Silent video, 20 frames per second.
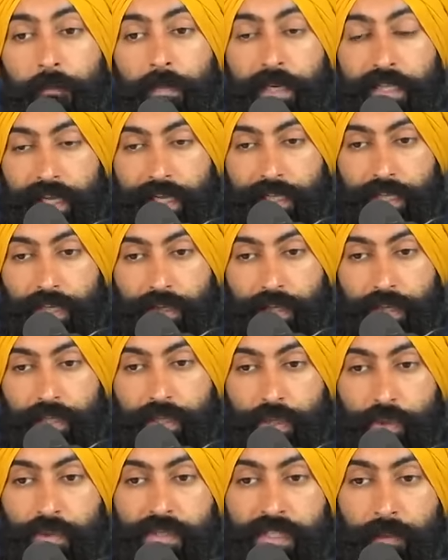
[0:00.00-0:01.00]
potentially
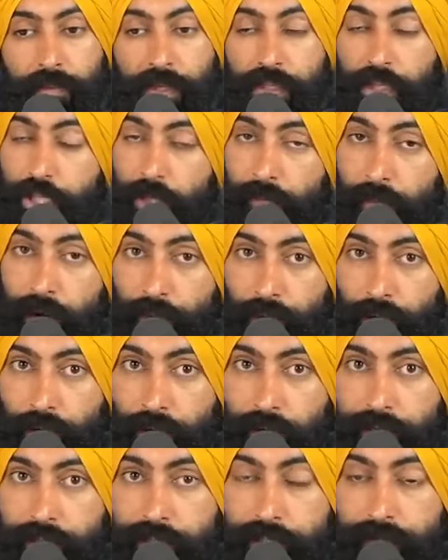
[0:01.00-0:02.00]
do something that you might
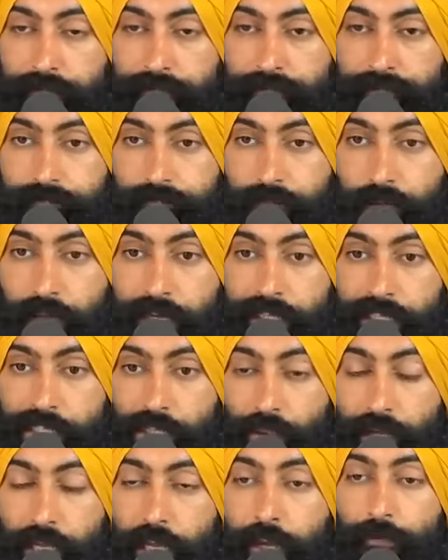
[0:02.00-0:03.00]
regret. And
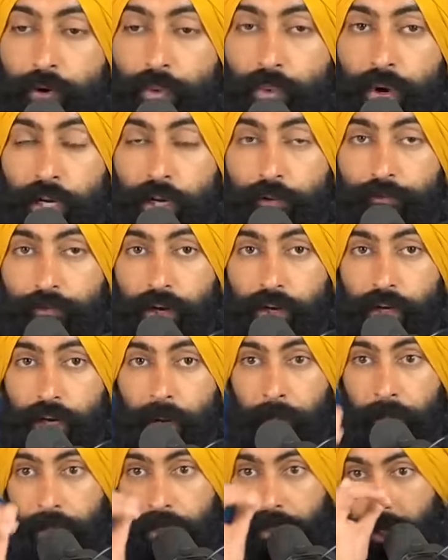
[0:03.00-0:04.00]
so if you're working for a
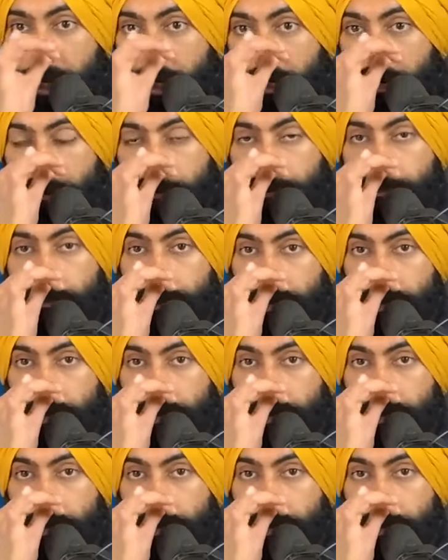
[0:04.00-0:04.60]
company and